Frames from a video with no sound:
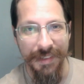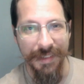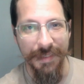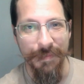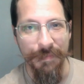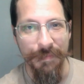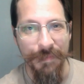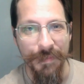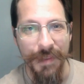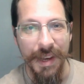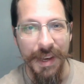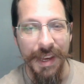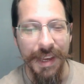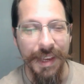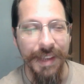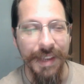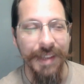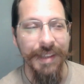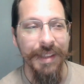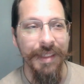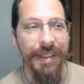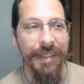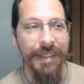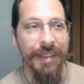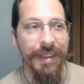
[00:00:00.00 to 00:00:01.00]

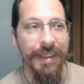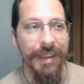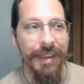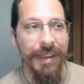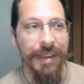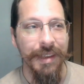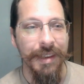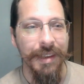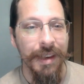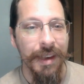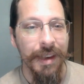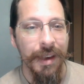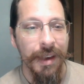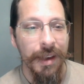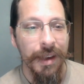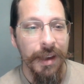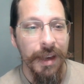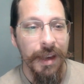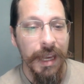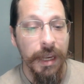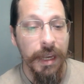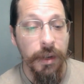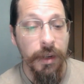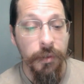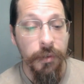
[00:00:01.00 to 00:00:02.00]
by the
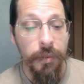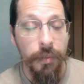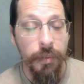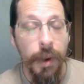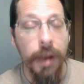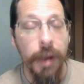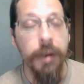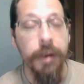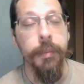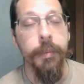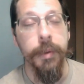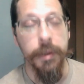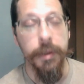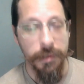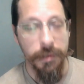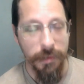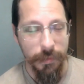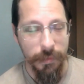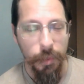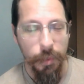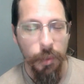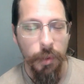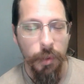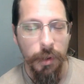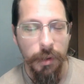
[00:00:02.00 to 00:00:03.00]
incredible
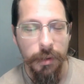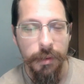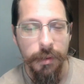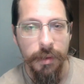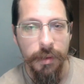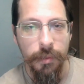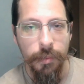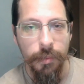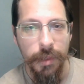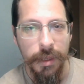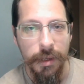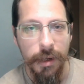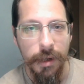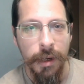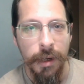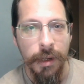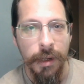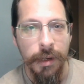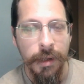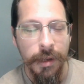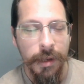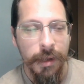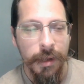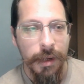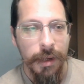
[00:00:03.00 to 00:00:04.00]
support that we
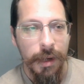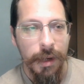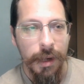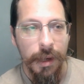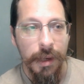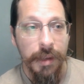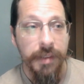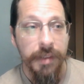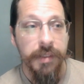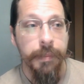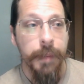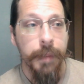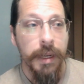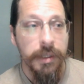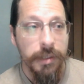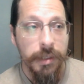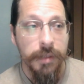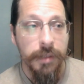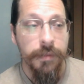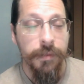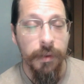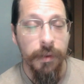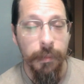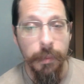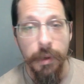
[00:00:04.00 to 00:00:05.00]
got, uh,
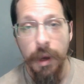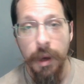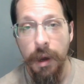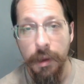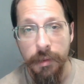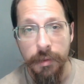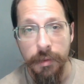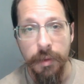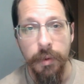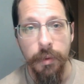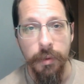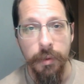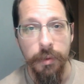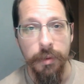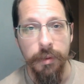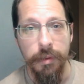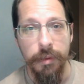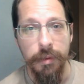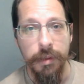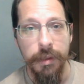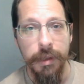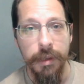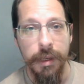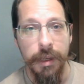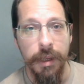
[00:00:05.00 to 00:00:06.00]
especially from
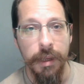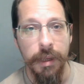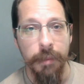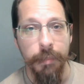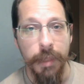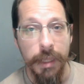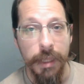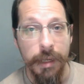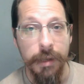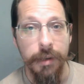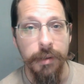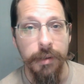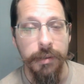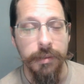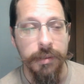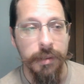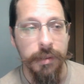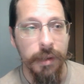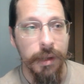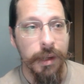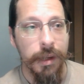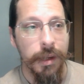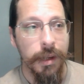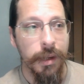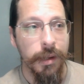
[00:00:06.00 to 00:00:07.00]
non-local uh, players.
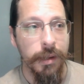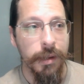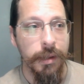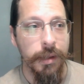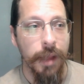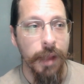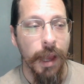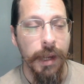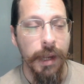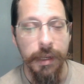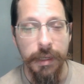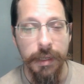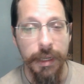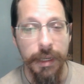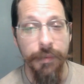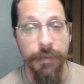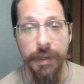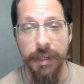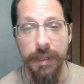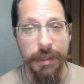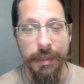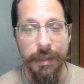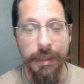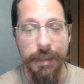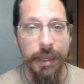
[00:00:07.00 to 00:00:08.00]
Uh, I didn't
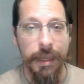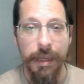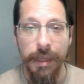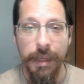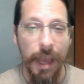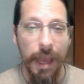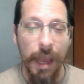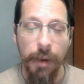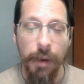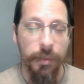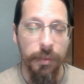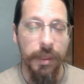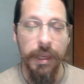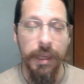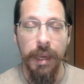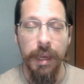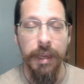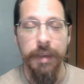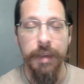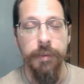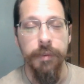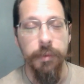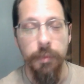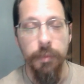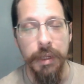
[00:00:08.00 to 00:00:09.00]
even think, I don't think I
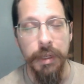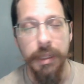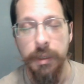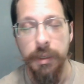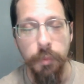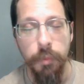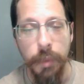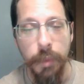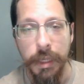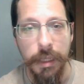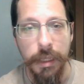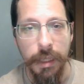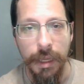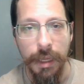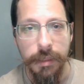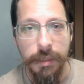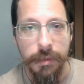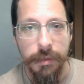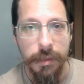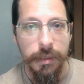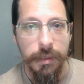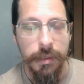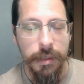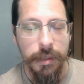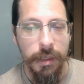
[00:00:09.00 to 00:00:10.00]
even really
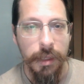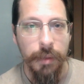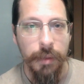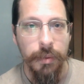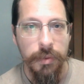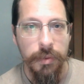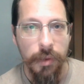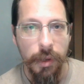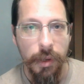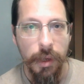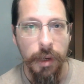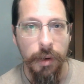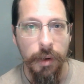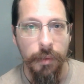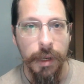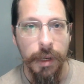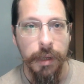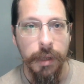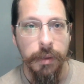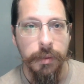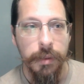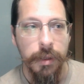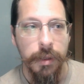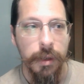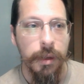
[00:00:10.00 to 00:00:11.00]
realized it until I was looking
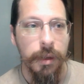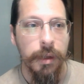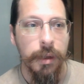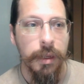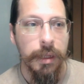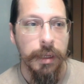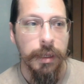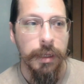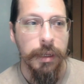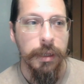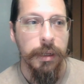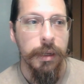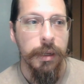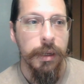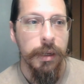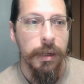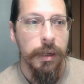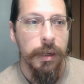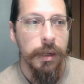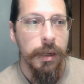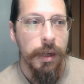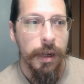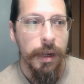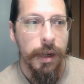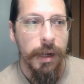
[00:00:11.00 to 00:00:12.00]
around on
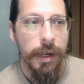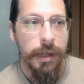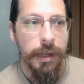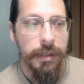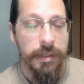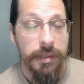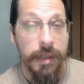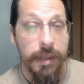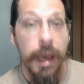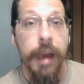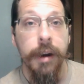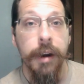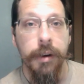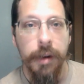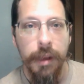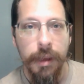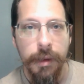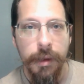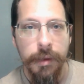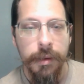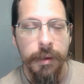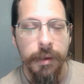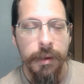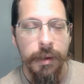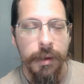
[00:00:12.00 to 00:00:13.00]
uh,
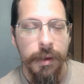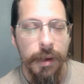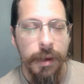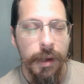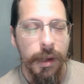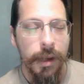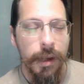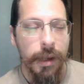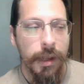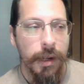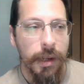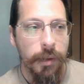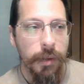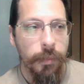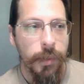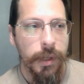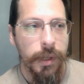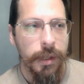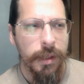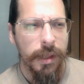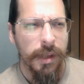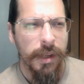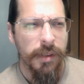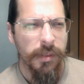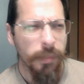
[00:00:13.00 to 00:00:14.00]
Saturday, uh, and I
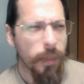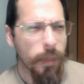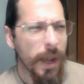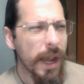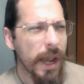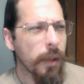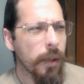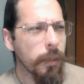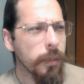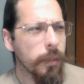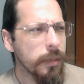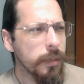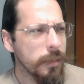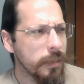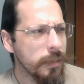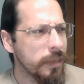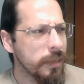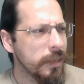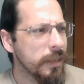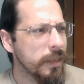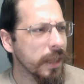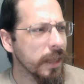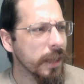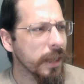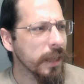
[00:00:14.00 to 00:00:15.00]
realized, wow,
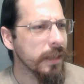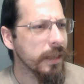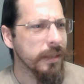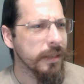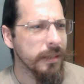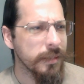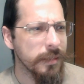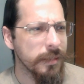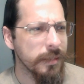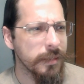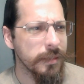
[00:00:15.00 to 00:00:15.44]
like,